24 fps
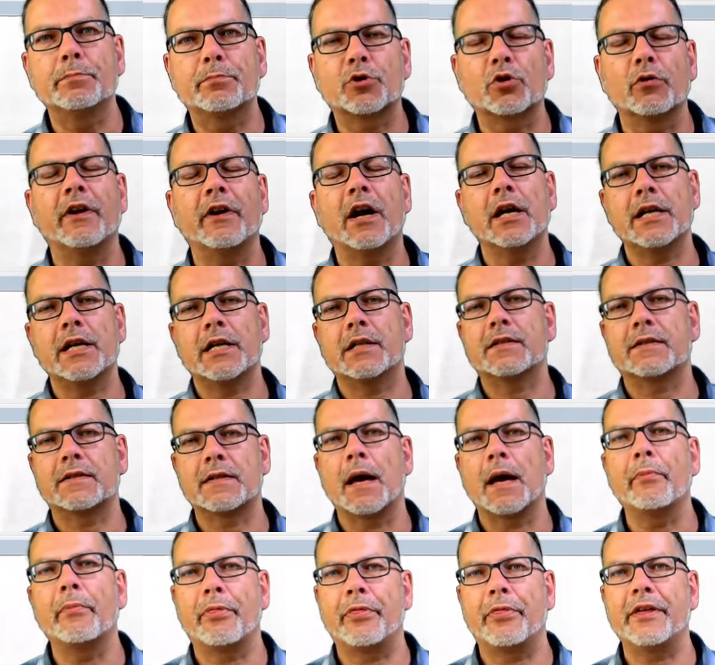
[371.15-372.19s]
provide
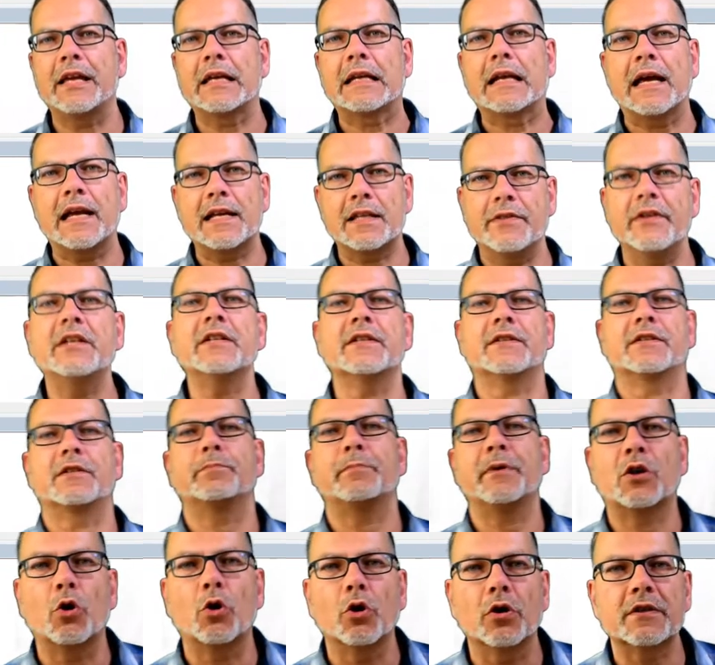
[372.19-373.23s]
something like this,
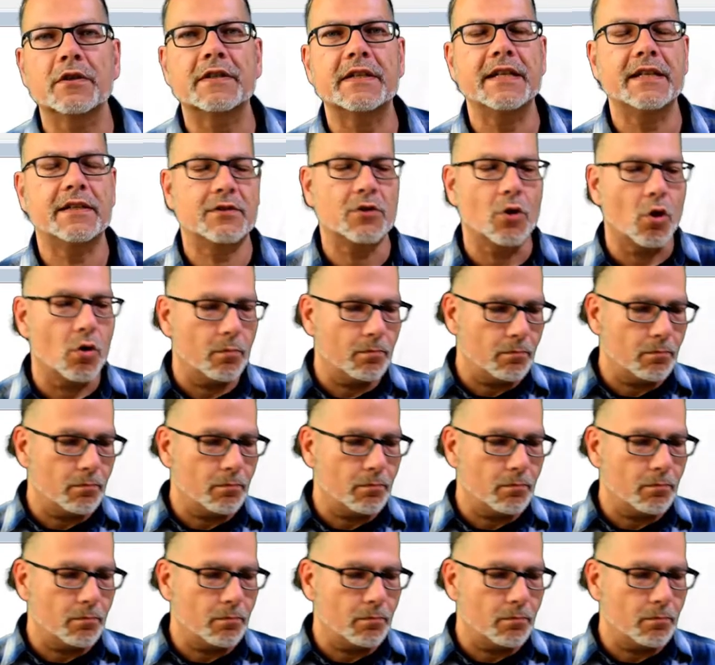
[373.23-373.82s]
because it's